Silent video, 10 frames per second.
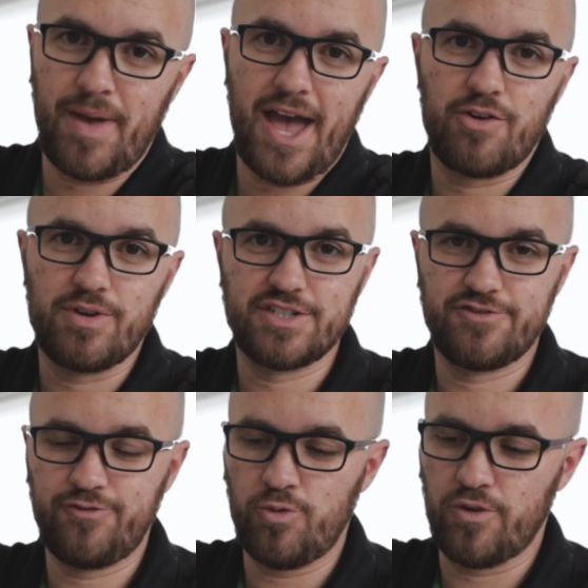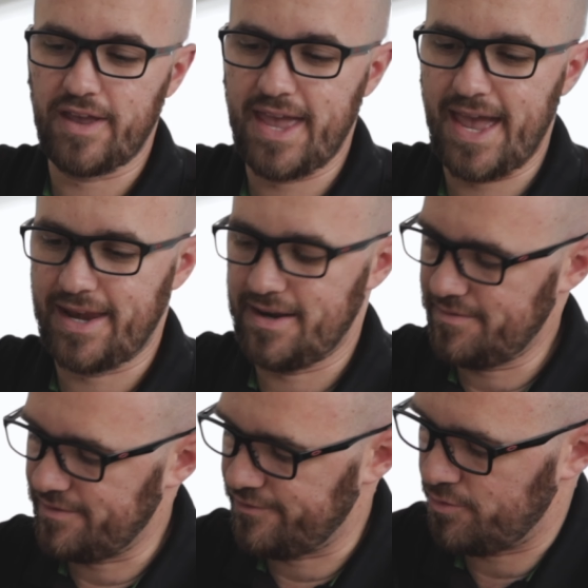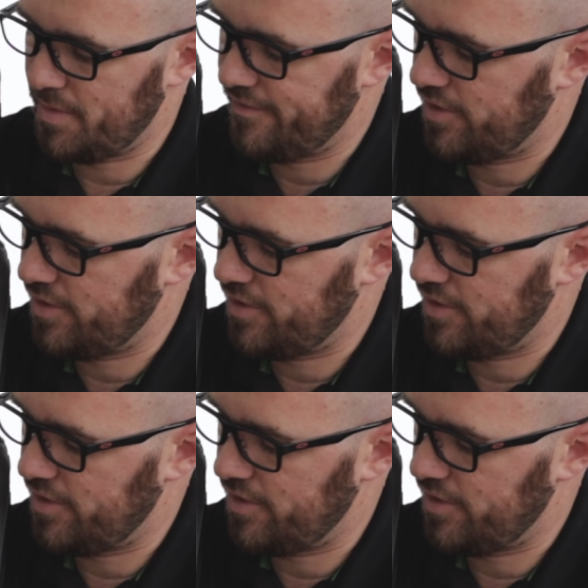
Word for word: batteries for the Canon, for my